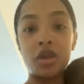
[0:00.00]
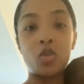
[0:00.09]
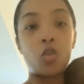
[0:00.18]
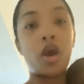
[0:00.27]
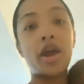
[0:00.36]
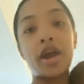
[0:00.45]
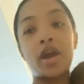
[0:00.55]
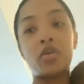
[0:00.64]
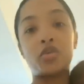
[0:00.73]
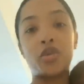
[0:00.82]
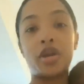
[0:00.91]
and why I
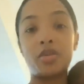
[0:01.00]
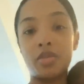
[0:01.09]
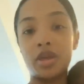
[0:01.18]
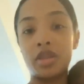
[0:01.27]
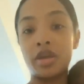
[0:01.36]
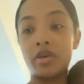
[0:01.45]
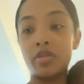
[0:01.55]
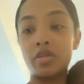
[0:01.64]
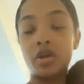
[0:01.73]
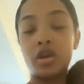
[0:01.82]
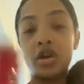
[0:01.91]
would recommend
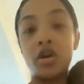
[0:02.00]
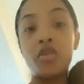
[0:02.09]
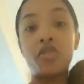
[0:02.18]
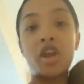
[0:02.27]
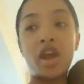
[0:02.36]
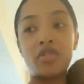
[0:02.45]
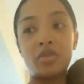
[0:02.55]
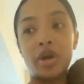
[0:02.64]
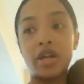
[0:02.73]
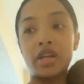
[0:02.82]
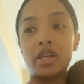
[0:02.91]
them for
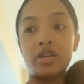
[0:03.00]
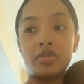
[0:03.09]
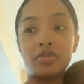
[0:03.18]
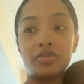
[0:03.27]
everybody.